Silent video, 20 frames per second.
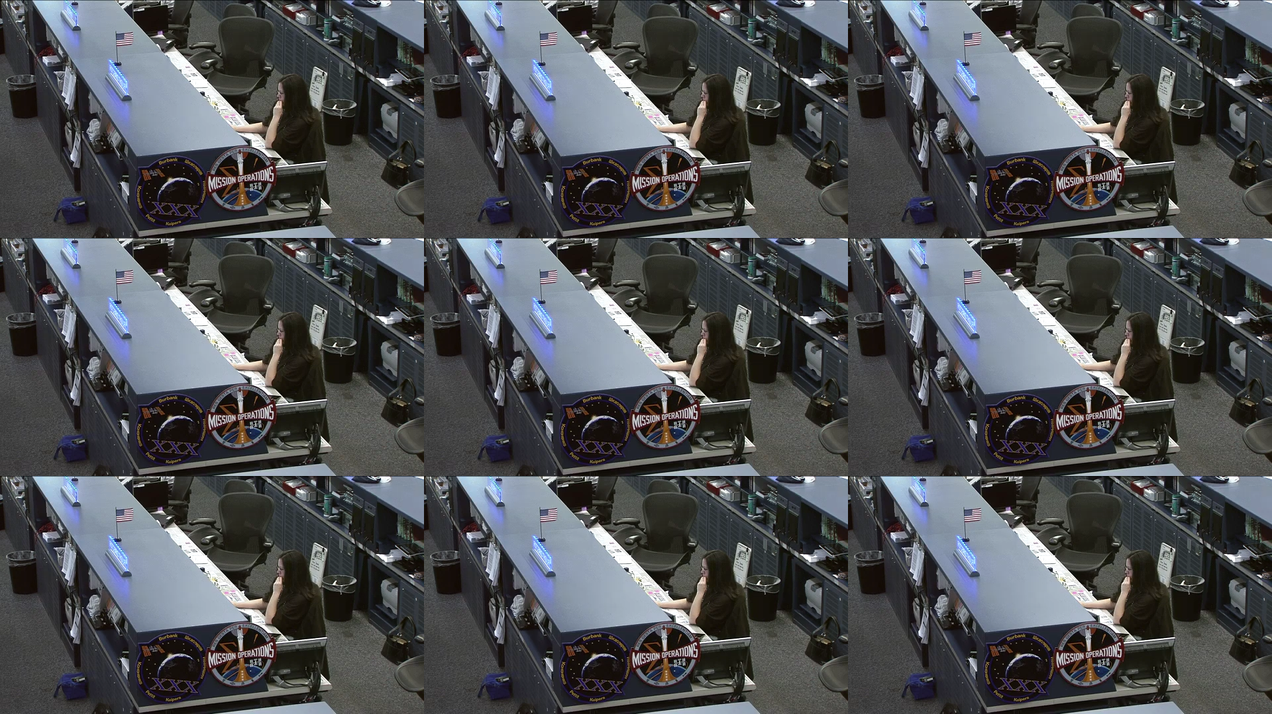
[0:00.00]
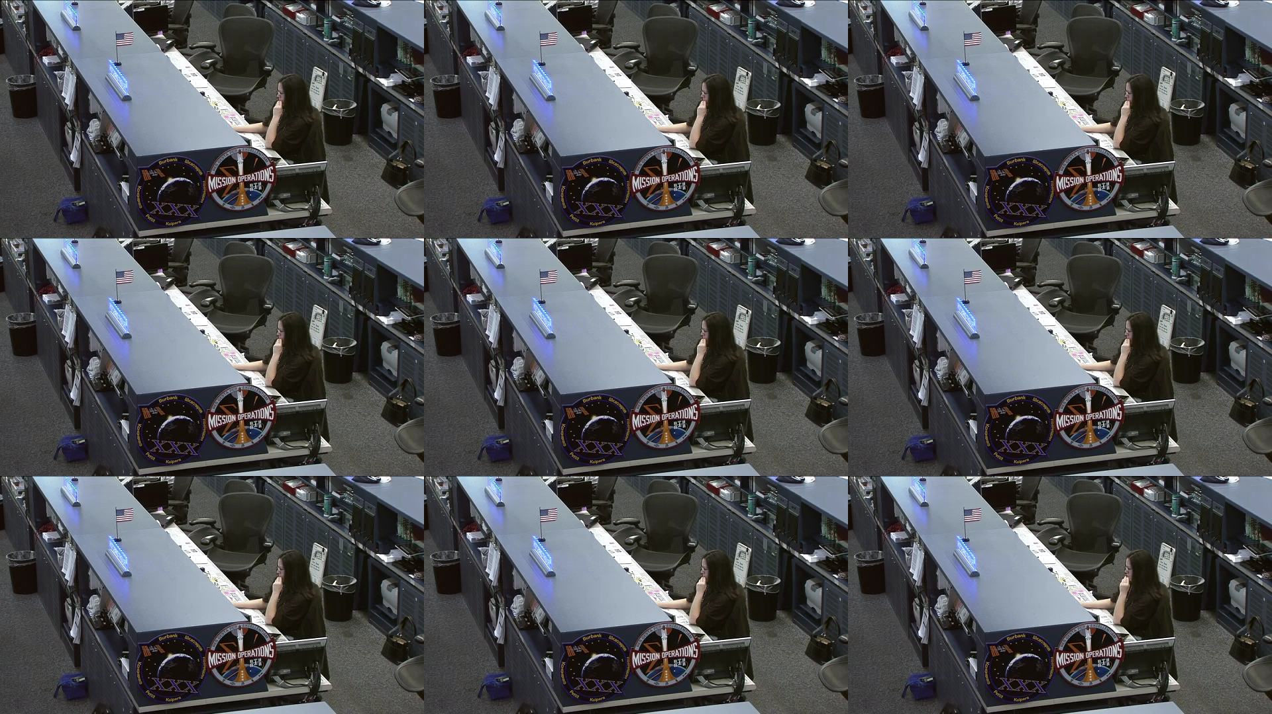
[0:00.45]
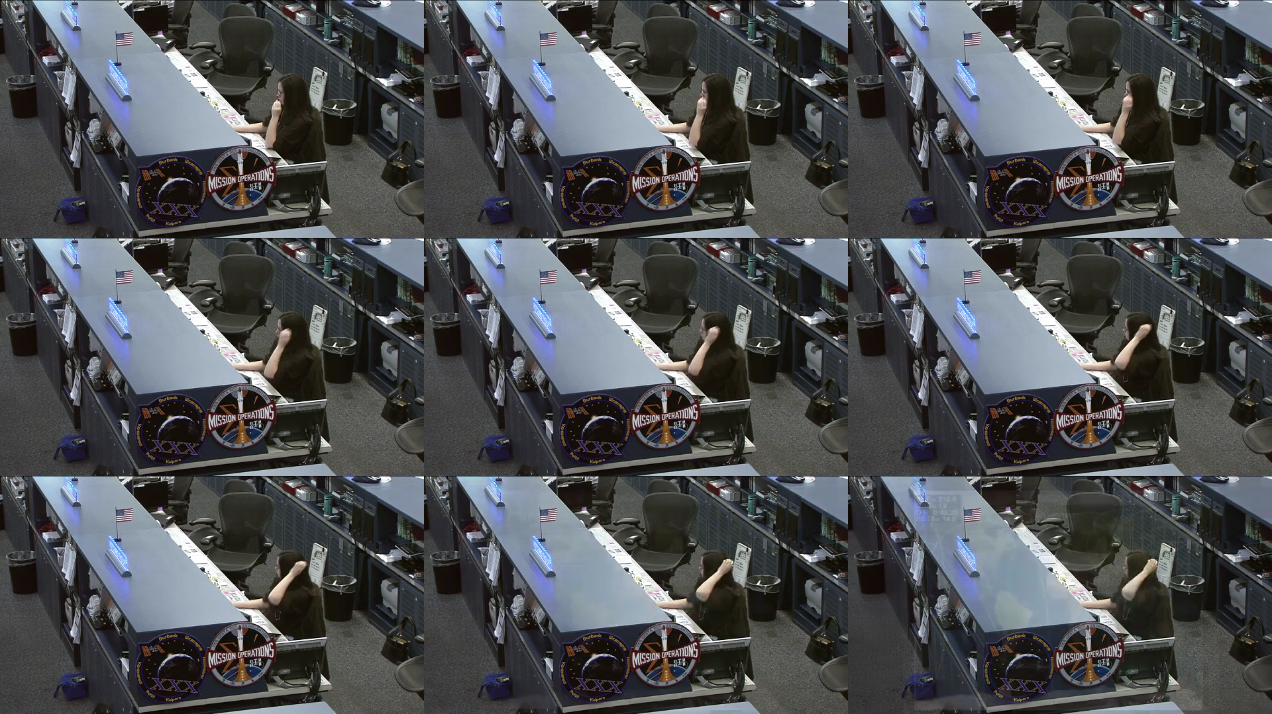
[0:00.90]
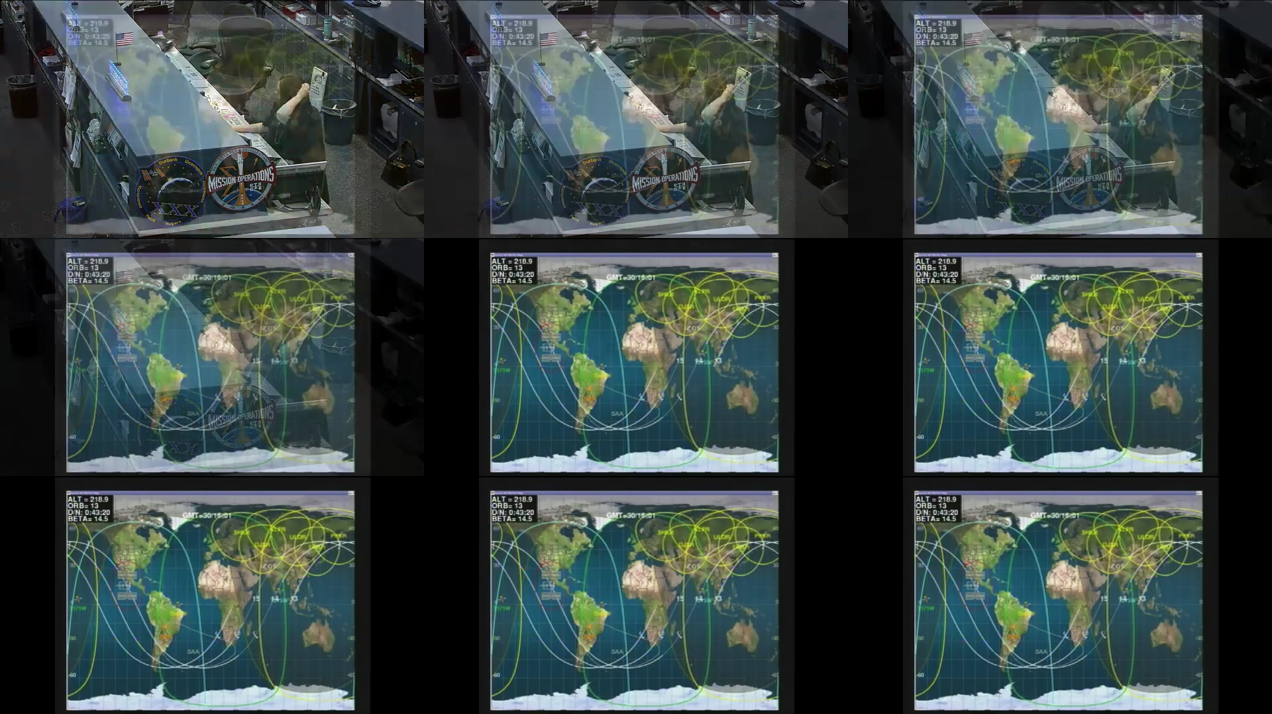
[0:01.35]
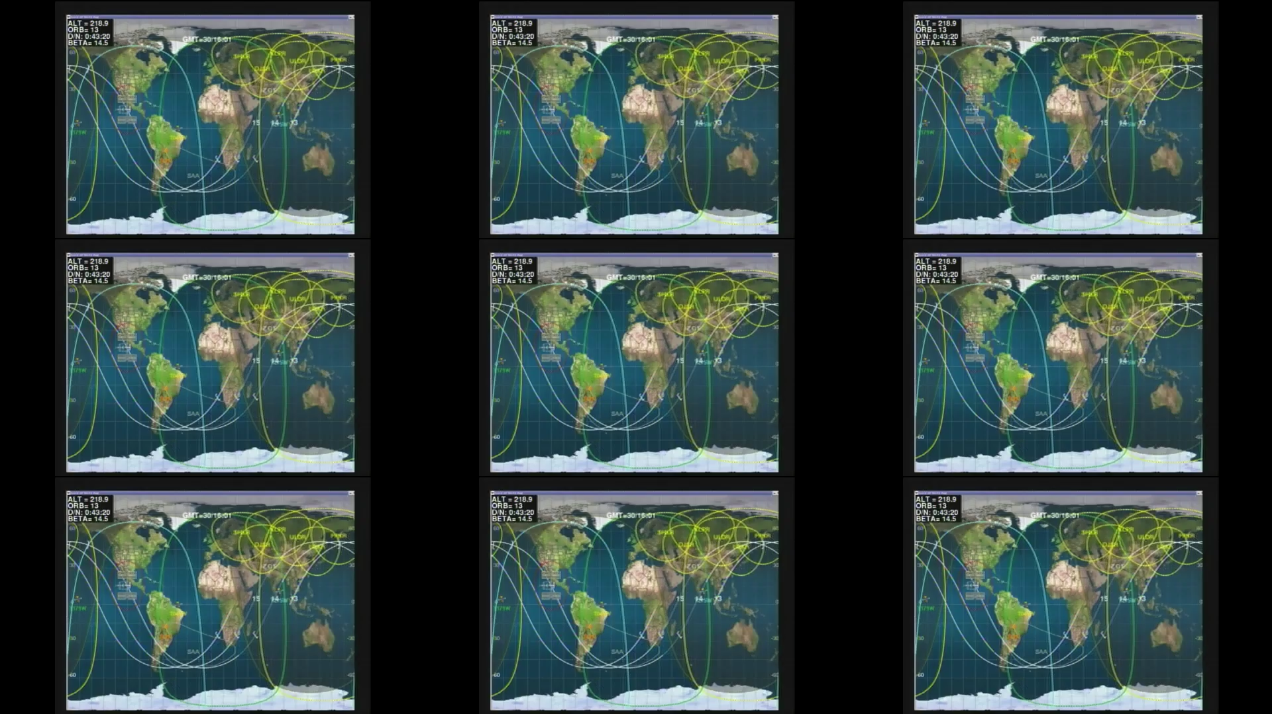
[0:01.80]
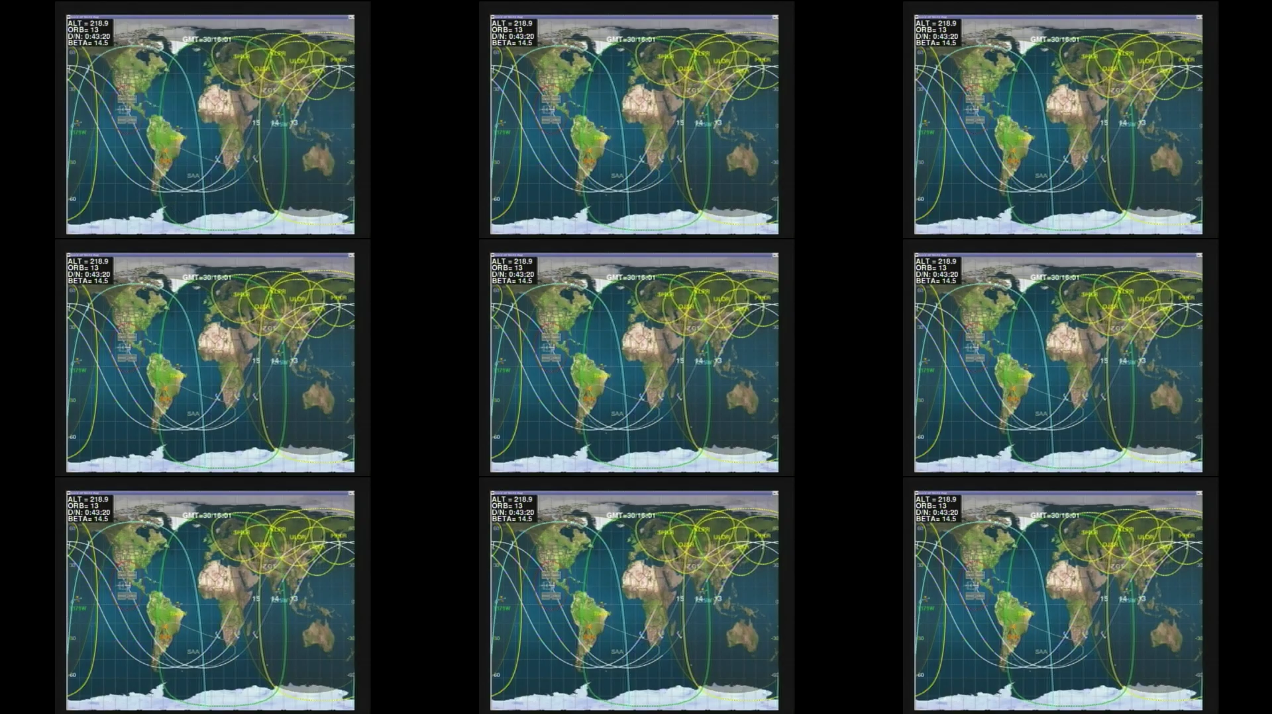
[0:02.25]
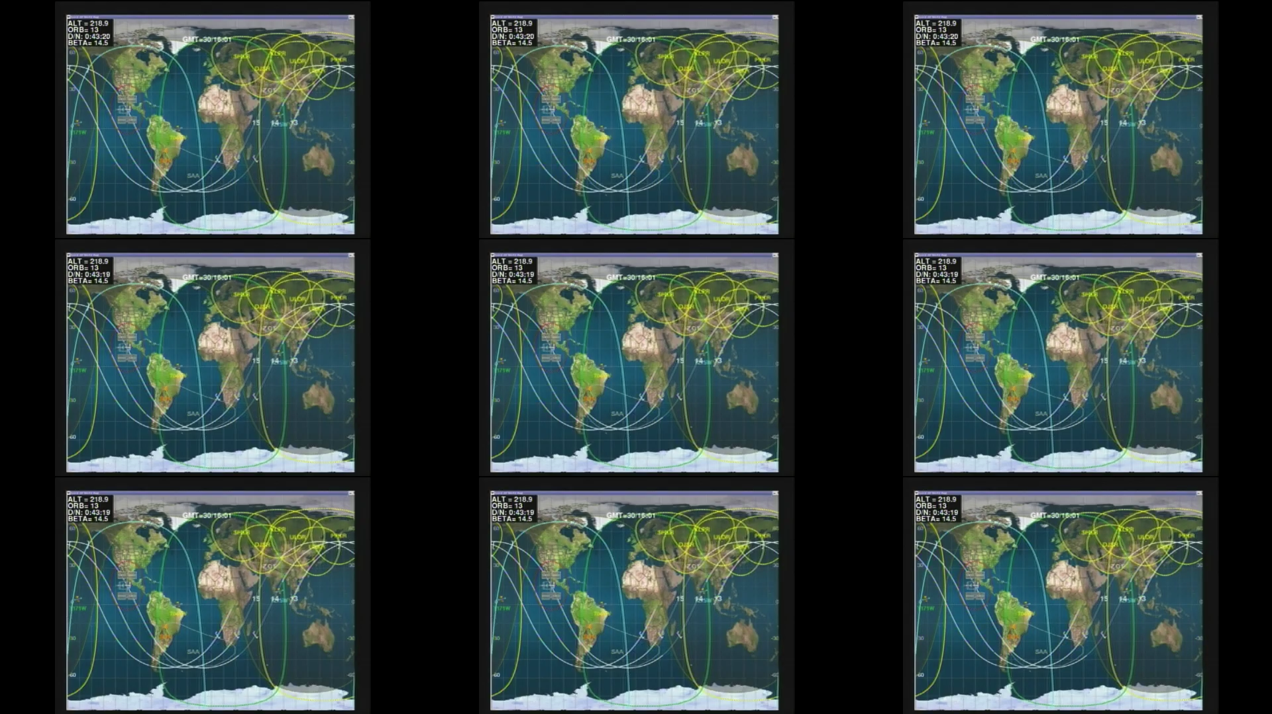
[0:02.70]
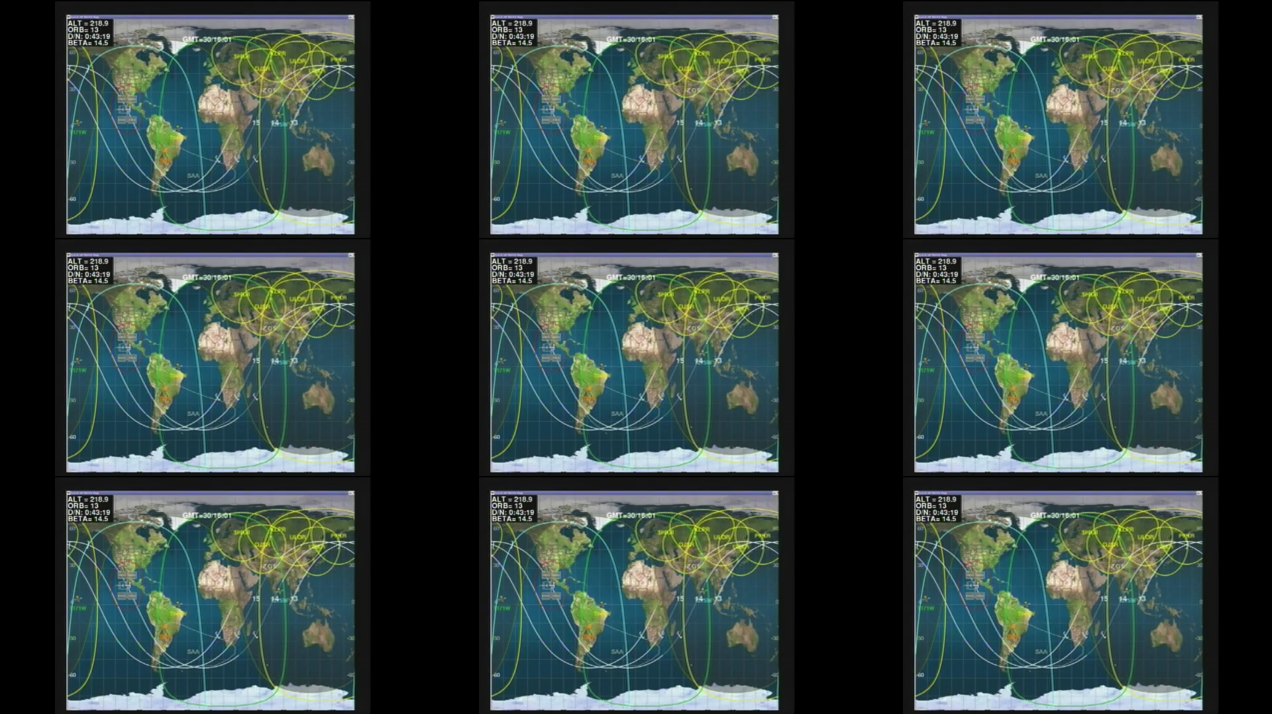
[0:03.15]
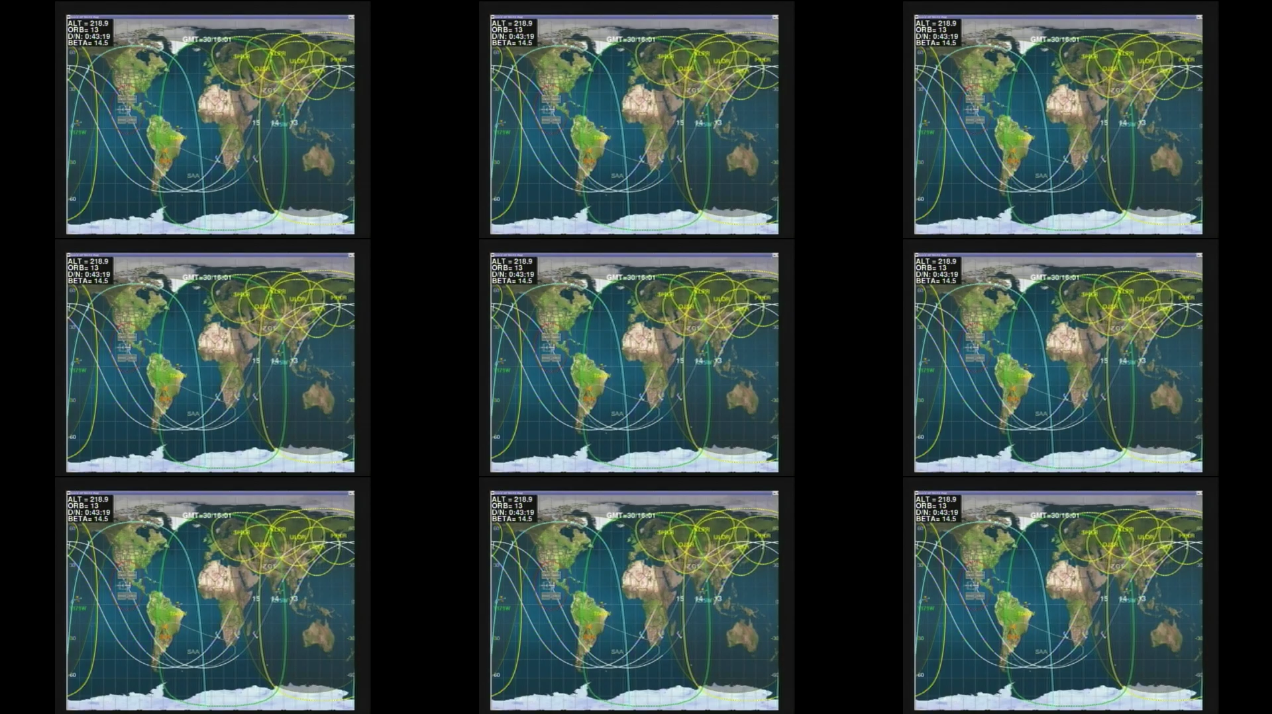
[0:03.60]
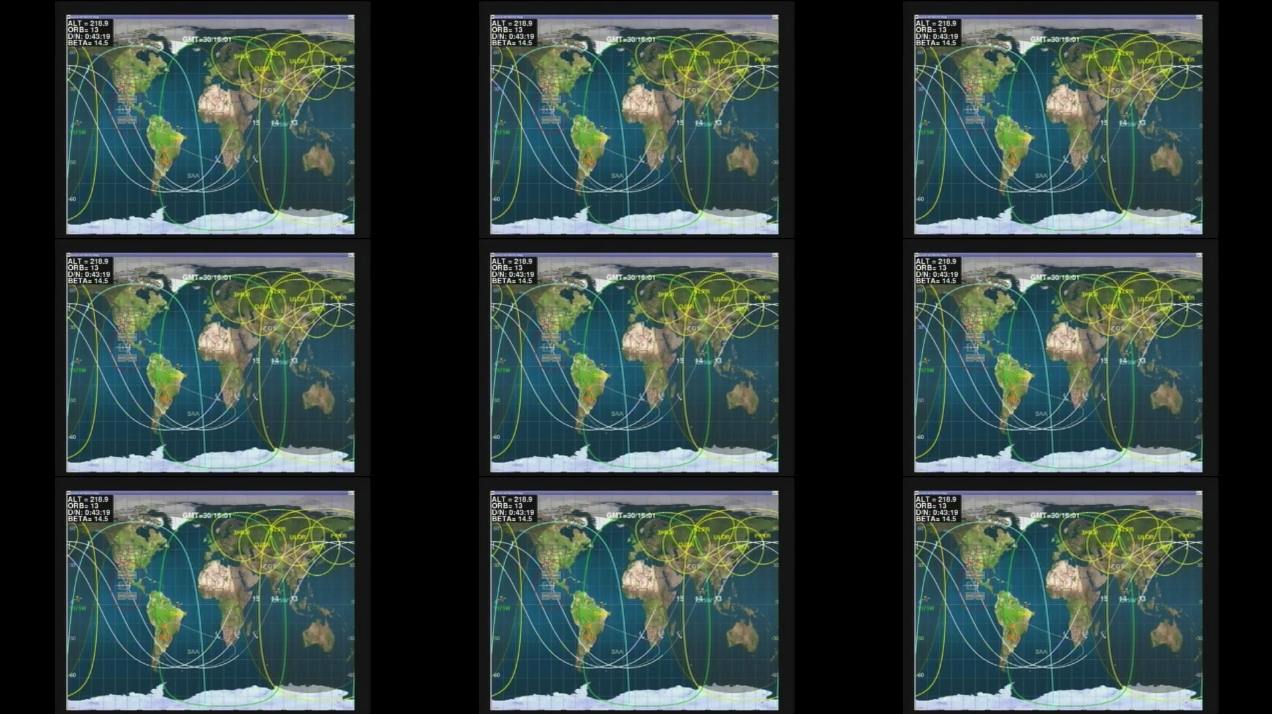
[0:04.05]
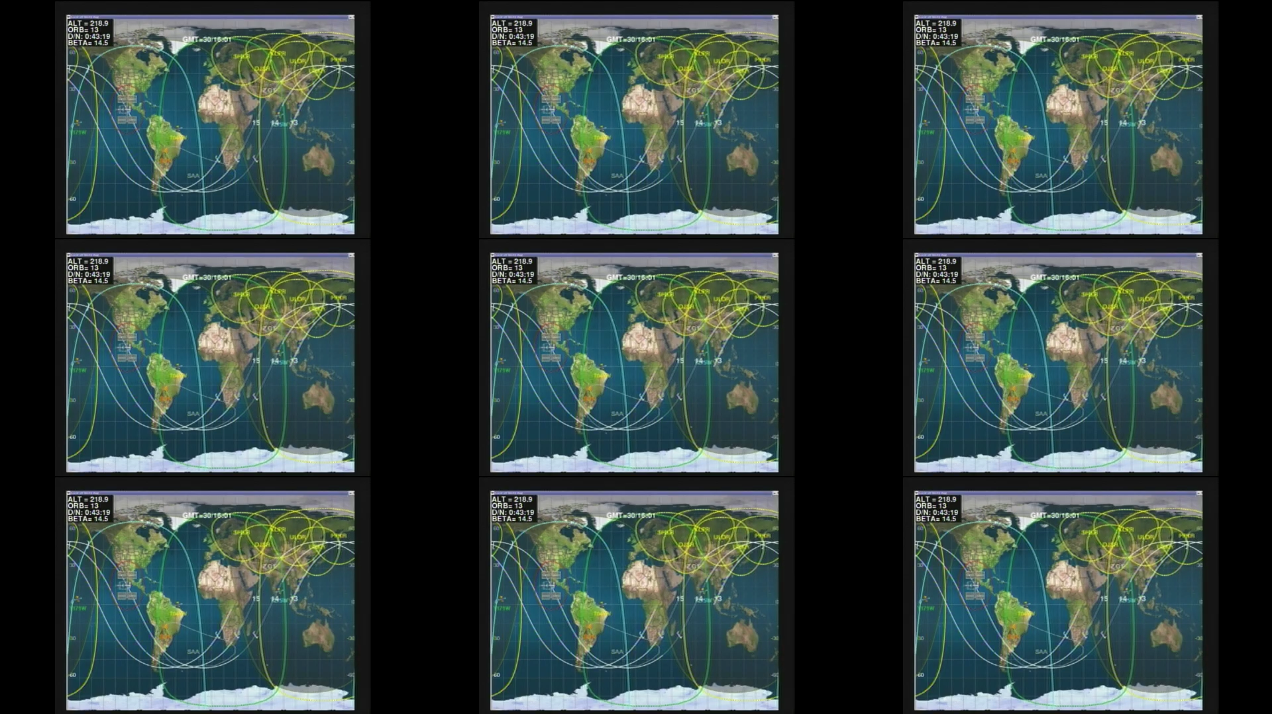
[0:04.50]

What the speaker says: (no speaker visible)